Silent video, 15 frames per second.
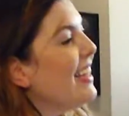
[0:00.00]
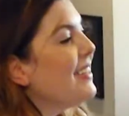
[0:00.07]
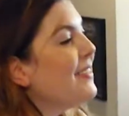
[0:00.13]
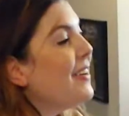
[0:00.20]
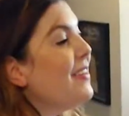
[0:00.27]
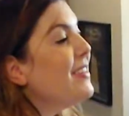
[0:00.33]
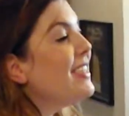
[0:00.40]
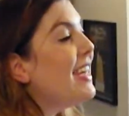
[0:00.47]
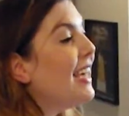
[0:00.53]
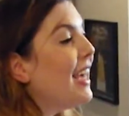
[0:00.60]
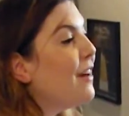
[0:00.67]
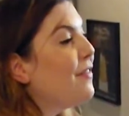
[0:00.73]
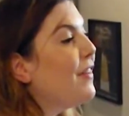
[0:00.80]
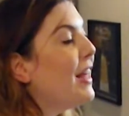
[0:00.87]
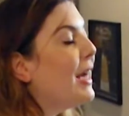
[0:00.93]
That's what I was
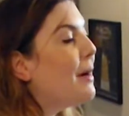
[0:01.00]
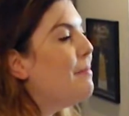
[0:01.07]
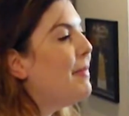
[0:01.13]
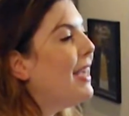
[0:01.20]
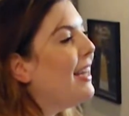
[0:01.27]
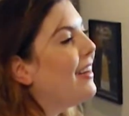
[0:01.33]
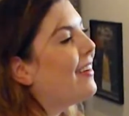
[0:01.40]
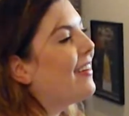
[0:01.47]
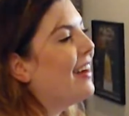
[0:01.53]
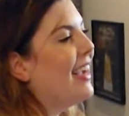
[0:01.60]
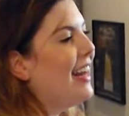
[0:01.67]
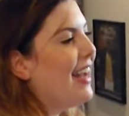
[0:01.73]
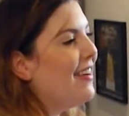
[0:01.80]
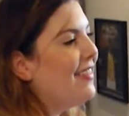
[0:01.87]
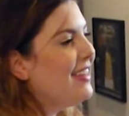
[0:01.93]
thinking for like a meet and
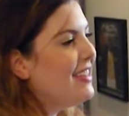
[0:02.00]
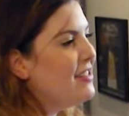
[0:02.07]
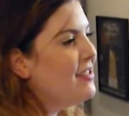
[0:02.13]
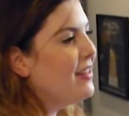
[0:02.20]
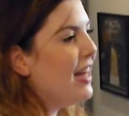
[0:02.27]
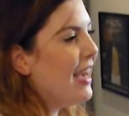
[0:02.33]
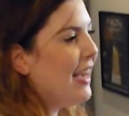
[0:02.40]
greet. I would do like